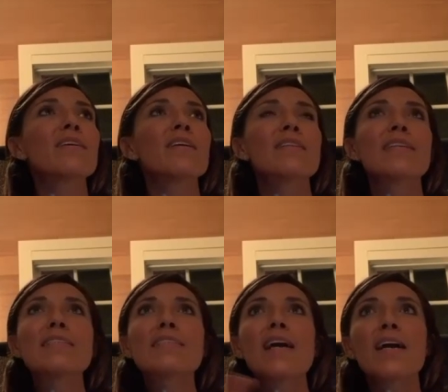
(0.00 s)
the
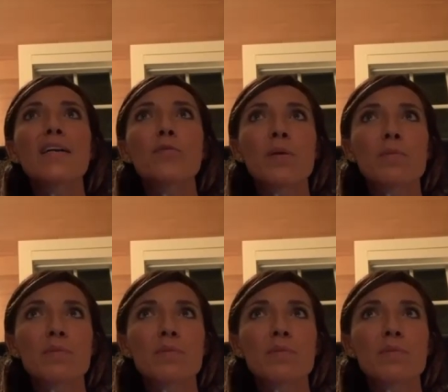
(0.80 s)
entire
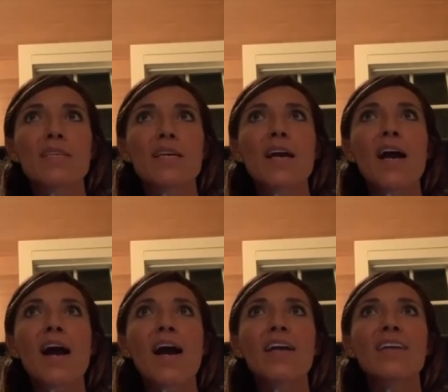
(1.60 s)
website
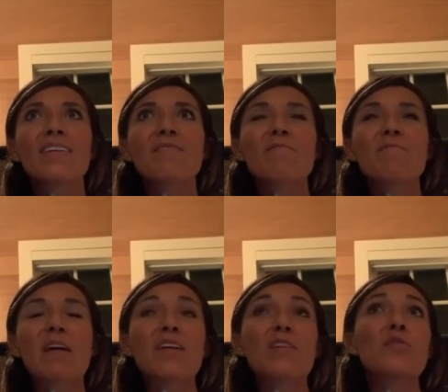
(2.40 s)
i
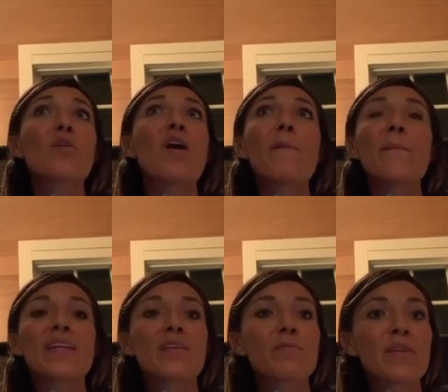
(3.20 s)
i don't know how
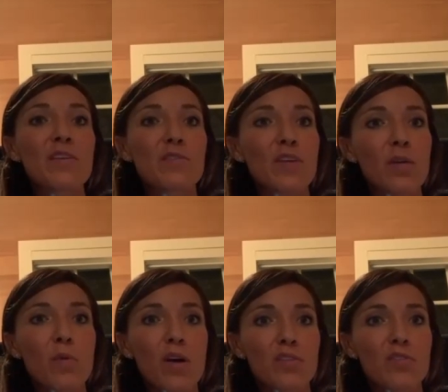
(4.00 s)
many videos i
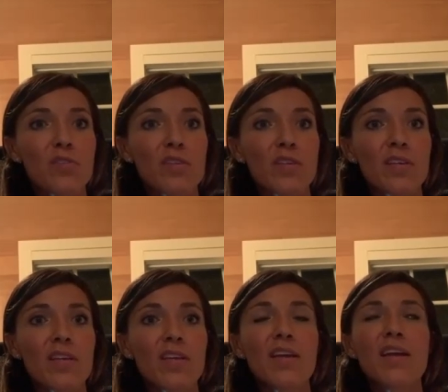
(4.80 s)
watched
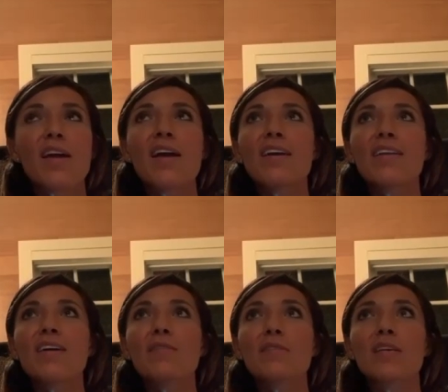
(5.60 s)
and
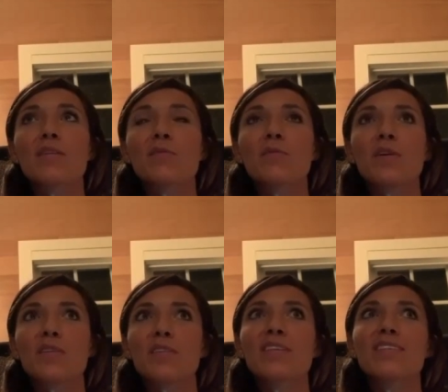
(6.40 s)
i was like
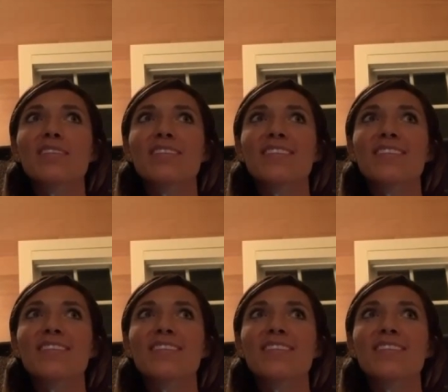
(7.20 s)
wow this is